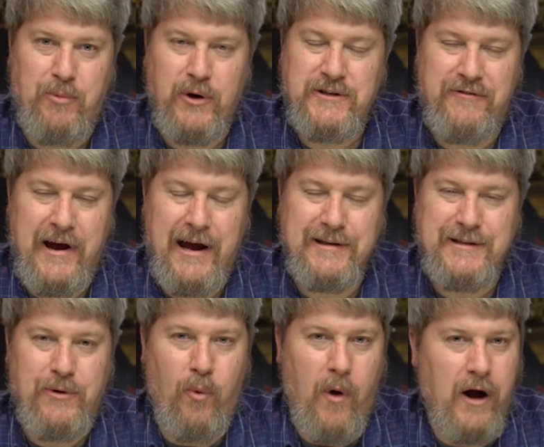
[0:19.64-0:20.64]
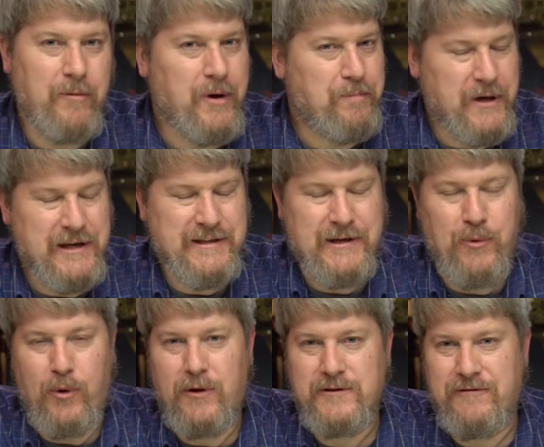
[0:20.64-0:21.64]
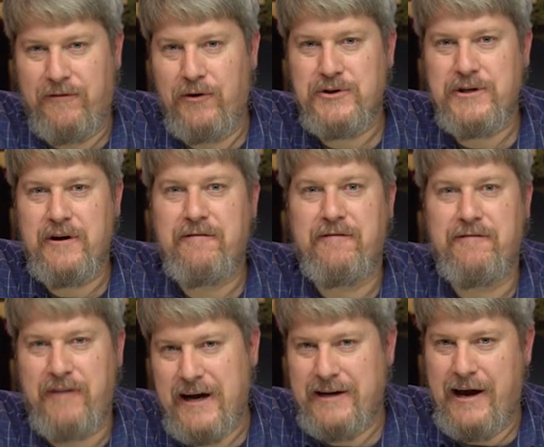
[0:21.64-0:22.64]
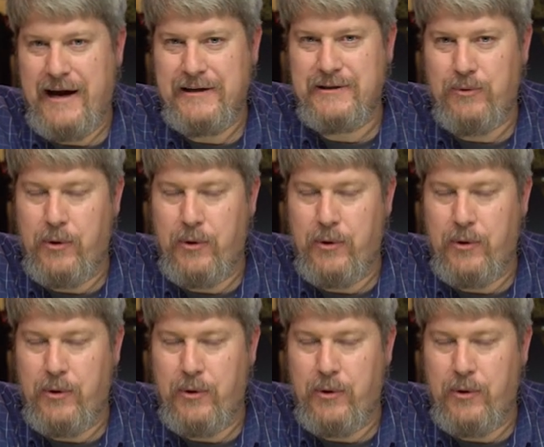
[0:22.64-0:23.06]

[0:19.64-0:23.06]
sports fans, and welcome to PC World's version of Fight Night,